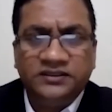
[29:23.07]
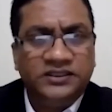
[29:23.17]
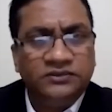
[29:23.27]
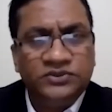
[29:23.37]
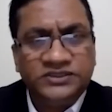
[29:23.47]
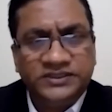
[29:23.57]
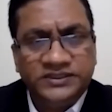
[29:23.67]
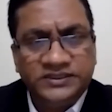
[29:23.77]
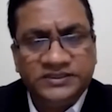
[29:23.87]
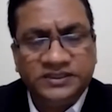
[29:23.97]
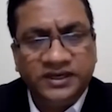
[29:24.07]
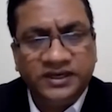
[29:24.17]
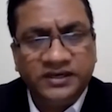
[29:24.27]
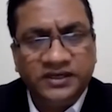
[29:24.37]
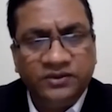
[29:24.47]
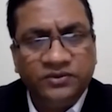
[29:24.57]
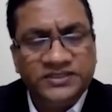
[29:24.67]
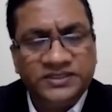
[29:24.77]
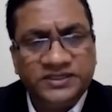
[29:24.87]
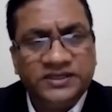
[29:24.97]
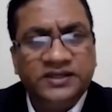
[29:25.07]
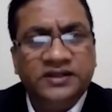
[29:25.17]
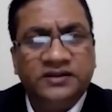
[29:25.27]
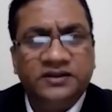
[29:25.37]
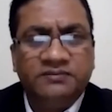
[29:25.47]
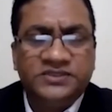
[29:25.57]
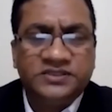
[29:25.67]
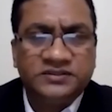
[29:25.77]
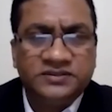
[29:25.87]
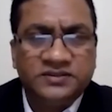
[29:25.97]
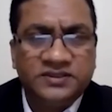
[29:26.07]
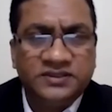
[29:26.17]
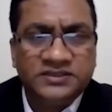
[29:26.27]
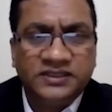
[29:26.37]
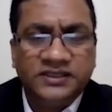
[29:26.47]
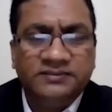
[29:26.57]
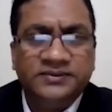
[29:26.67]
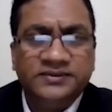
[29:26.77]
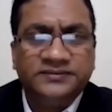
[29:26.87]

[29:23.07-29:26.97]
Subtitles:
universities in USA, Mr. Sandeep?